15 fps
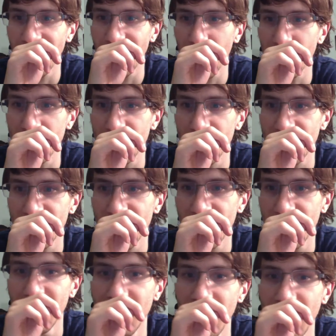what I was gonna say.
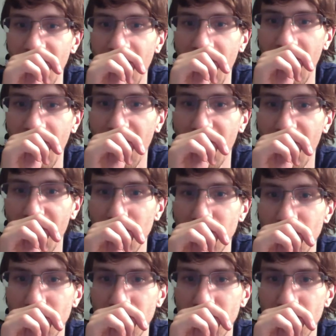Oh